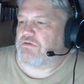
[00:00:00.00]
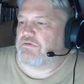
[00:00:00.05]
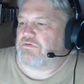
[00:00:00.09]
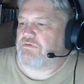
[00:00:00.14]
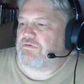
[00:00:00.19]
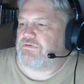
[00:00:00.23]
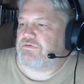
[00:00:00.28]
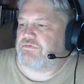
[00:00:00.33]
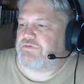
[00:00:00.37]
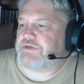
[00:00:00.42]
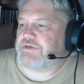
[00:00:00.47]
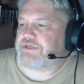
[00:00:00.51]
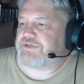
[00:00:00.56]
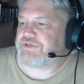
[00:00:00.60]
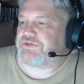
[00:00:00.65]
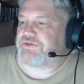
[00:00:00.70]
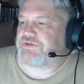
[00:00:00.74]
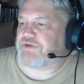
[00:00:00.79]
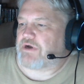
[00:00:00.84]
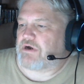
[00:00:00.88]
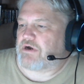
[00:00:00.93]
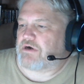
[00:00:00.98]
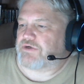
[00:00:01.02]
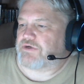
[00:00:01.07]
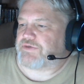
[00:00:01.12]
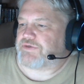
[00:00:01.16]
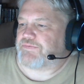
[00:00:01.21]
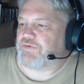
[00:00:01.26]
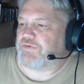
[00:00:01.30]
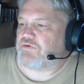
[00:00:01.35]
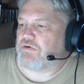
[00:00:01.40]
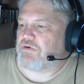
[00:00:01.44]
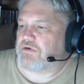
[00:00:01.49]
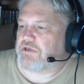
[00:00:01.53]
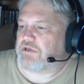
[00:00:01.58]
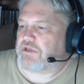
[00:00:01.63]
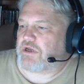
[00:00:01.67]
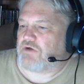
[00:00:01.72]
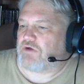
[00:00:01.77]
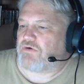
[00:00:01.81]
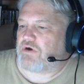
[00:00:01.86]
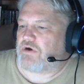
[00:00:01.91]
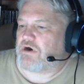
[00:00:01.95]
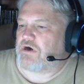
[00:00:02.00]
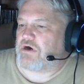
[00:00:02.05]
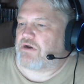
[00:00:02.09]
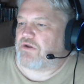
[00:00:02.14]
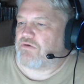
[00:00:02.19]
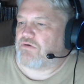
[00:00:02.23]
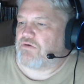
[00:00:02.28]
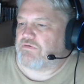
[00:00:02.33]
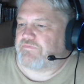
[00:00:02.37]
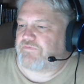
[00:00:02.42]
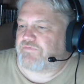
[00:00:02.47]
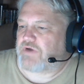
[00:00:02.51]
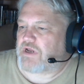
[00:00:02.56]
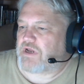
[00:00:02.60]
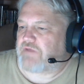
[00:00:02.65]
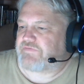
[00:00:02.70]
These stars I'm quoting now are known for having